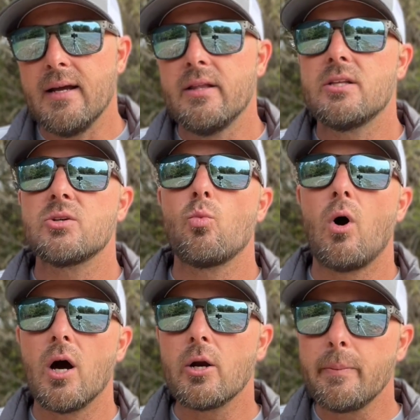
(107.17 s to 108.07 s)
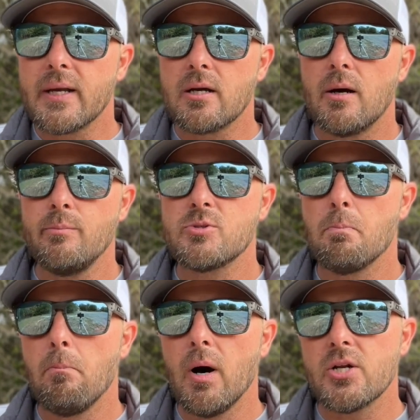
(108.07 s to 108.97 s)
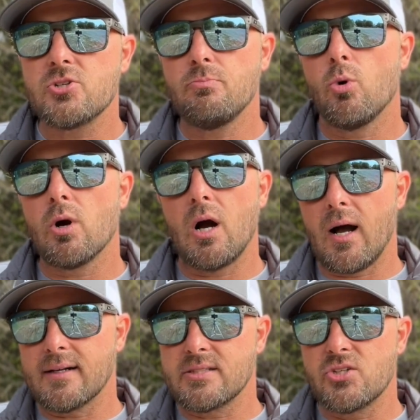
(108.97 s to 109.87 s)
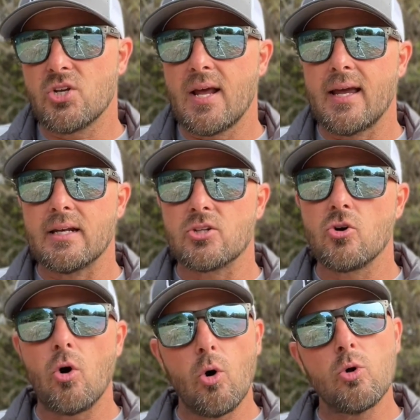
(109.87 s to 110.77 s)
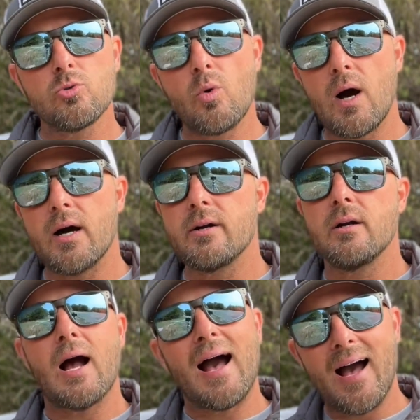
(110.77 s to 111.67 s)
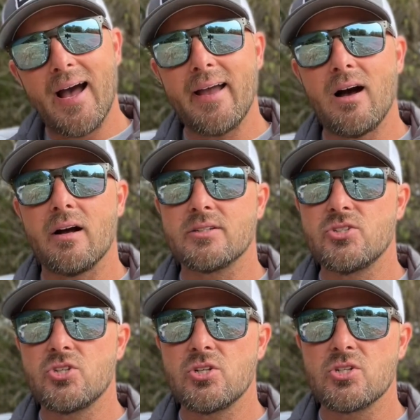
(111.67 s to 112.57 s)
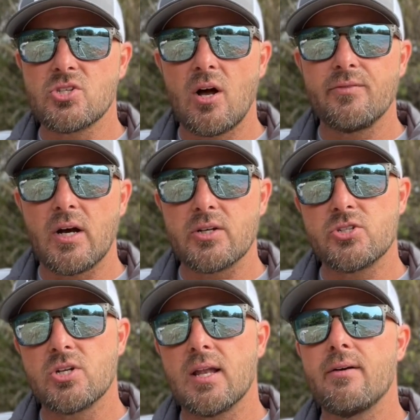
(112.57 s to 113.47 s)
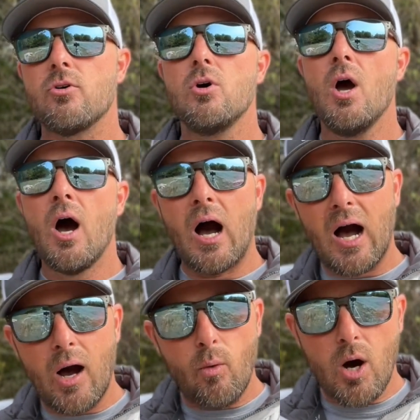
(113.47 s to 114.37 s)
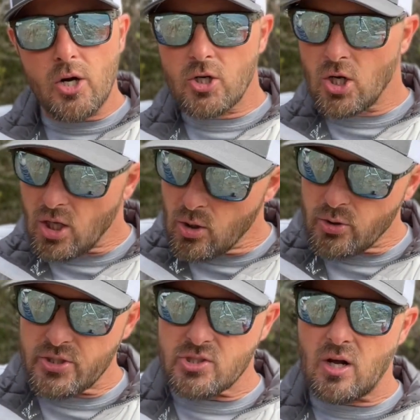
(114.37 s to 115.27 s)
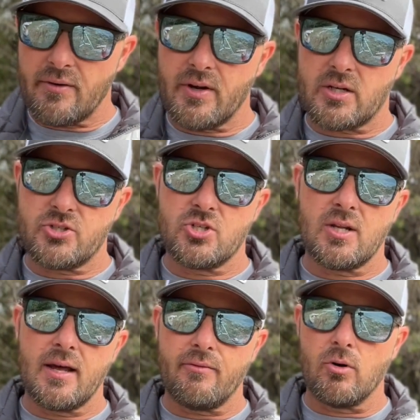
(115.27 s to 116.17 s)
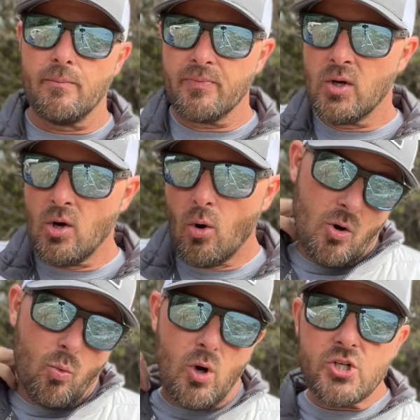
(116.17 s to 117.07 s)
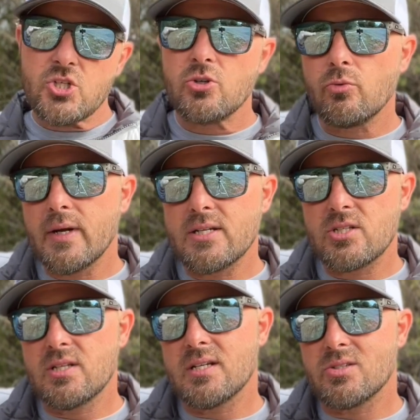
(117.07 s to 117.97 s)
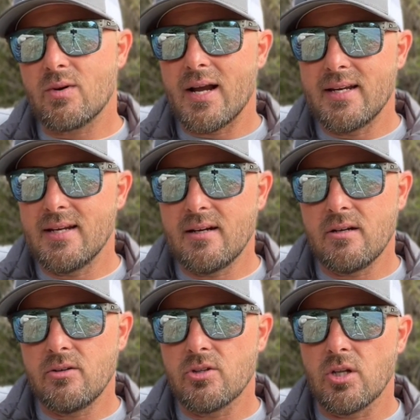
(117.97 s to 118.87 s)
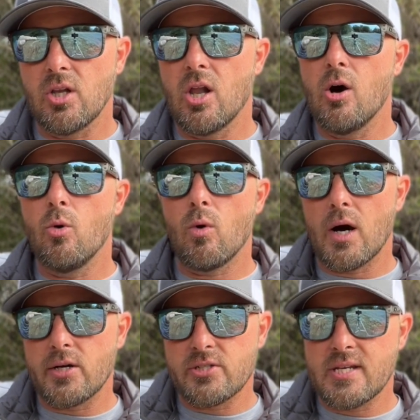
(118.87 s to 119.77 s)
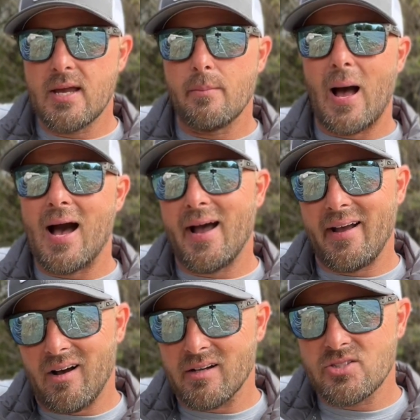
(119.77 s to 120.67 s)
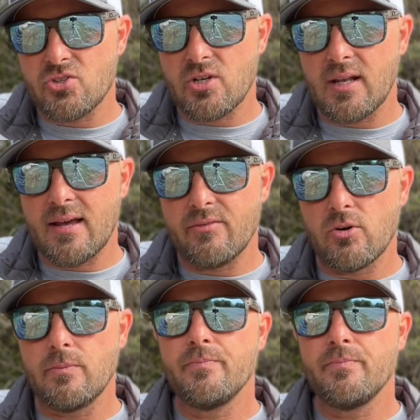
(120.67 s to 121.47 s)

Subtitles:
the water becomes much more oxygenated. Cold water, high oxygen, dissolved oxygen level. Hot water, low dissolved oxygen level. Once you reach this right here, the low water temp, high oxygen level,